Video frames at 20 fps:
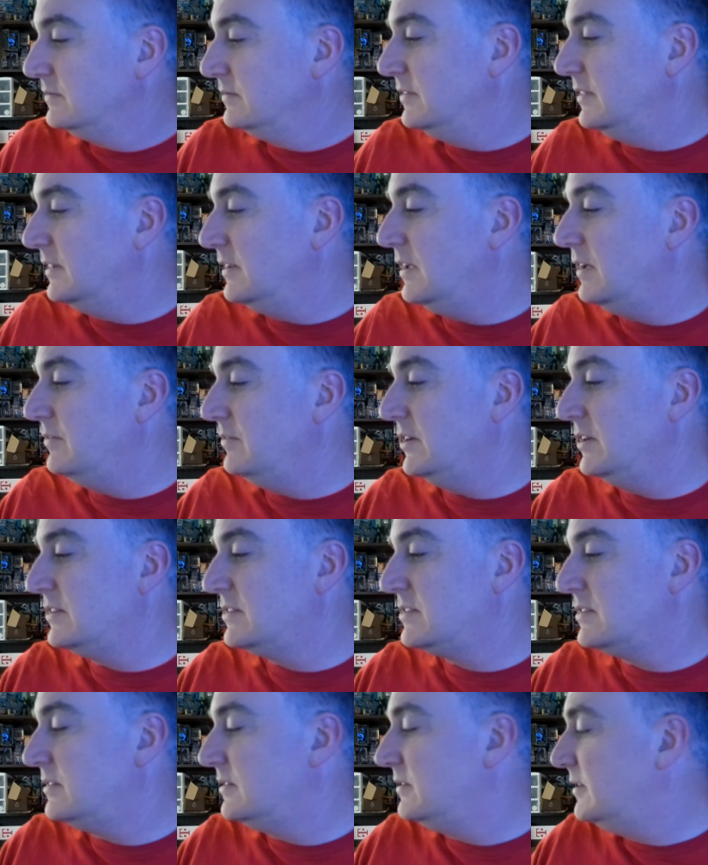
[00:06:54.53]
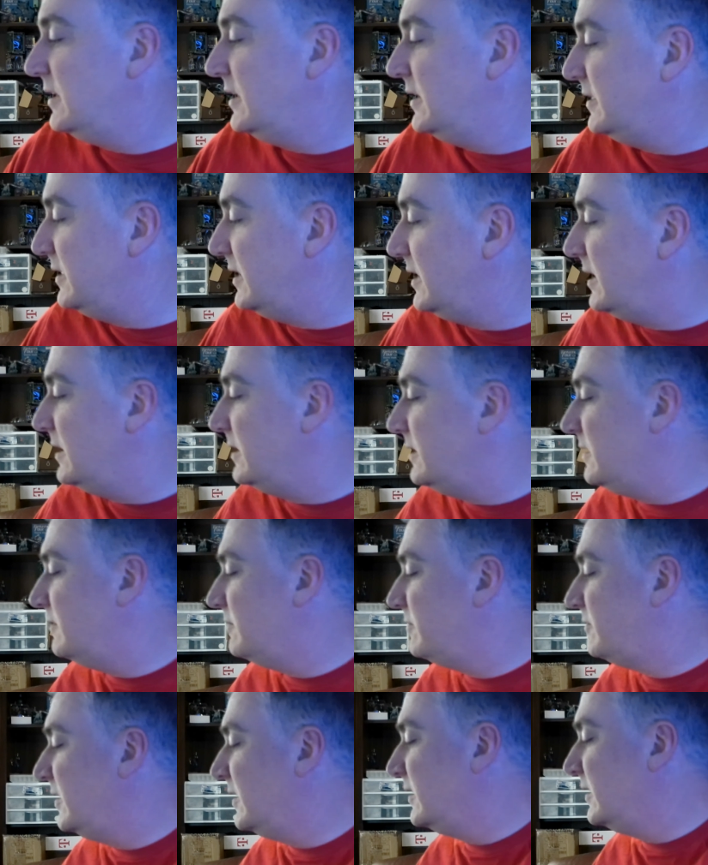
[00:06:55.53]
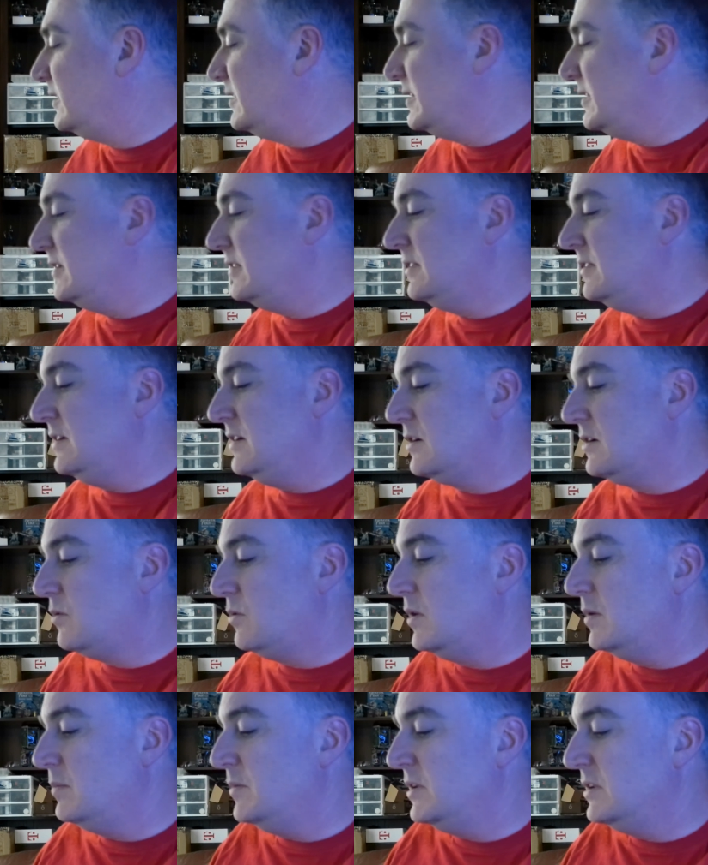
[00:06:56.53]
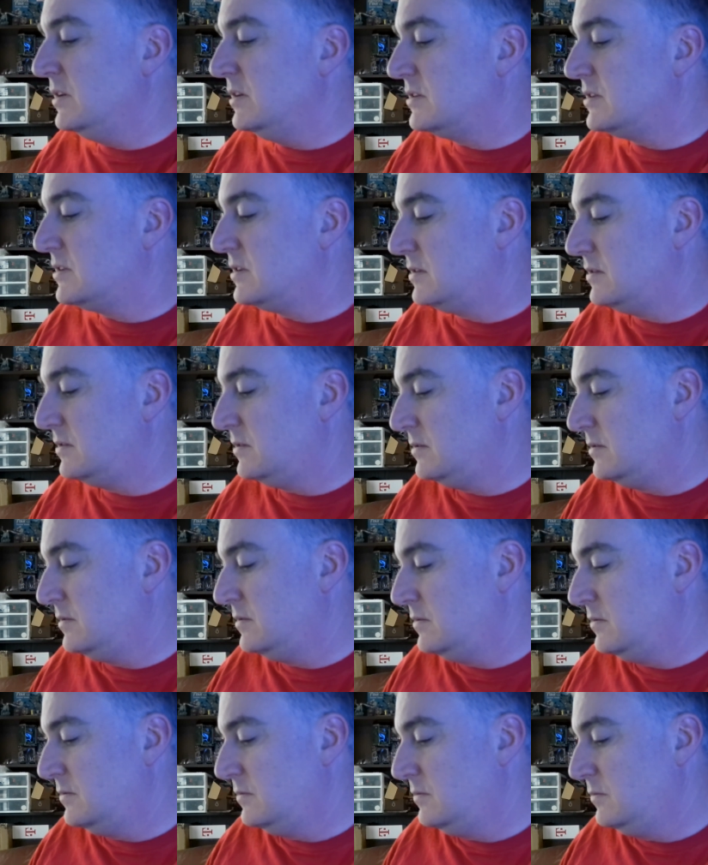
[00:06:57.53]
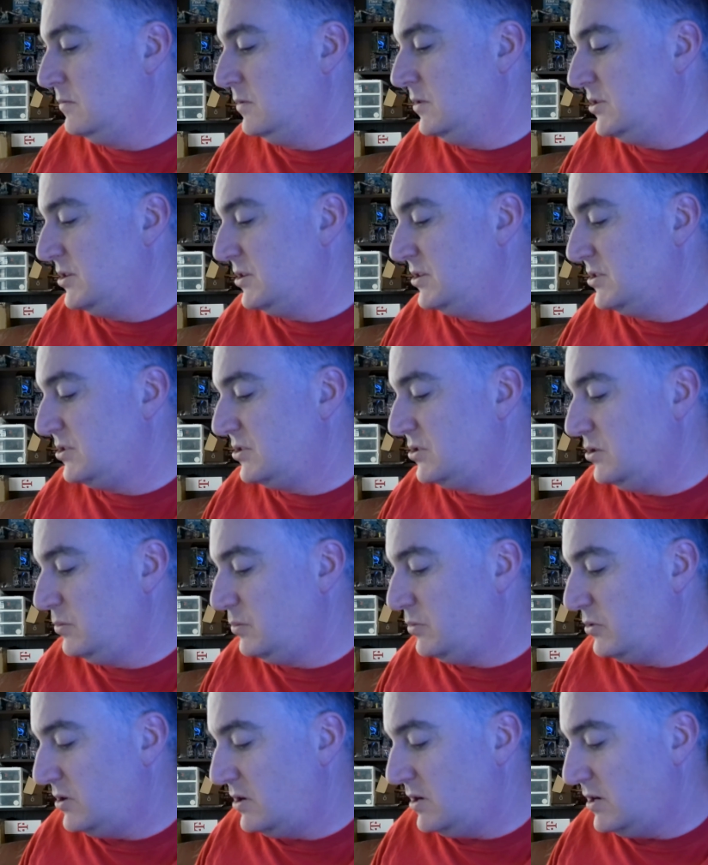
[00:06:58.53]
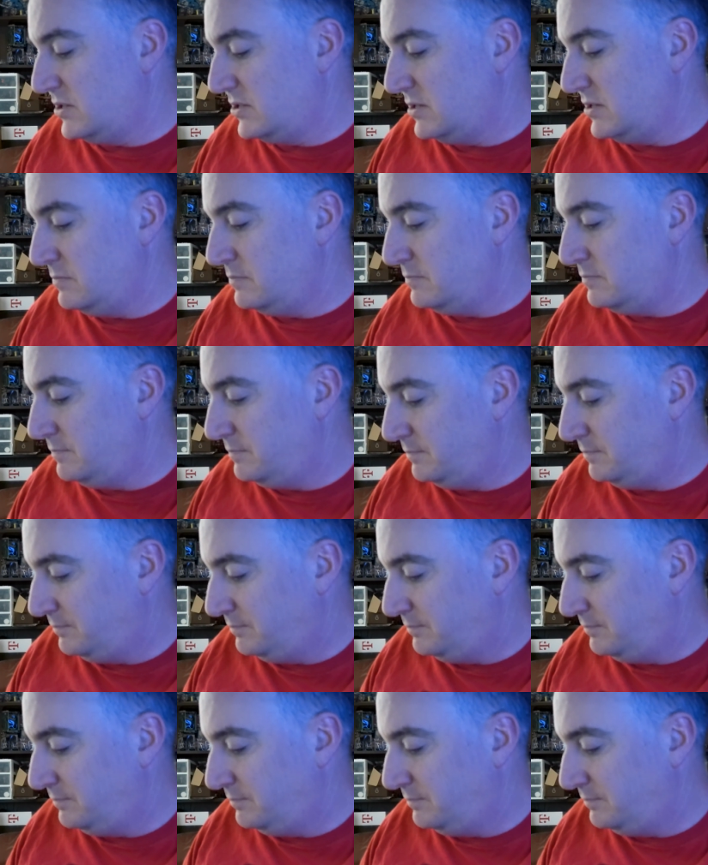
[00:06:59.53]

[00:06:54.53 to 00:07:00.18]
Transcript: Love it. And then finally, the equipment, which is super awesome.